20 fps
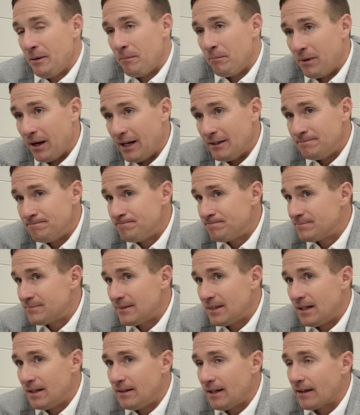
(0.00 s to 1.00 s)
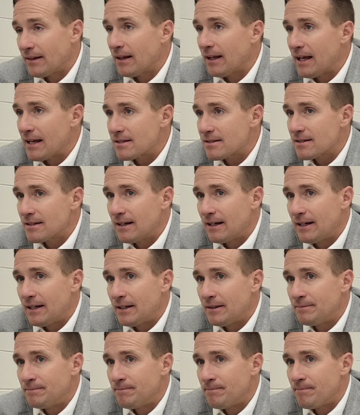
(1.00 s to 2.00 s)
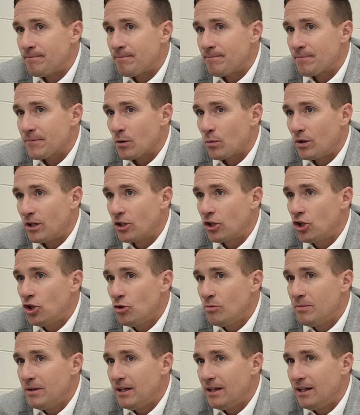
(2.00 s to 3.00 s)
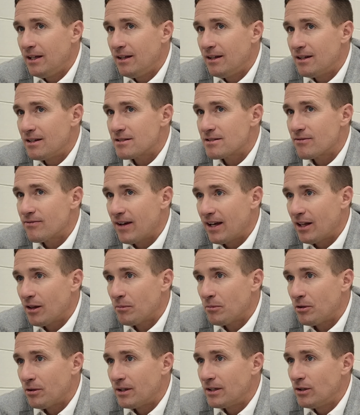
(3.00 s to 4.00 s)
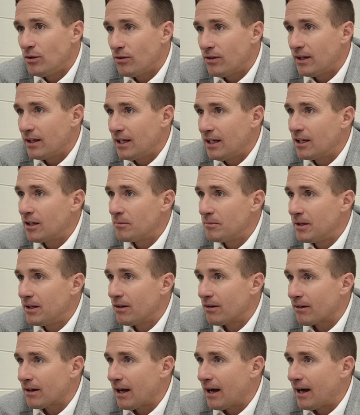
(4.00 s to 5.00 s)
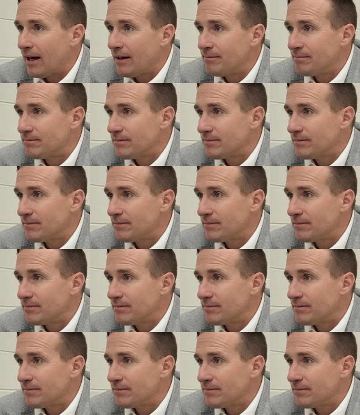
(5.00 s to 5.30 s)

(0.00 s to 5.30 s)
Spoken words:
But nonetheless, when a QB is available and you think he could be your guy,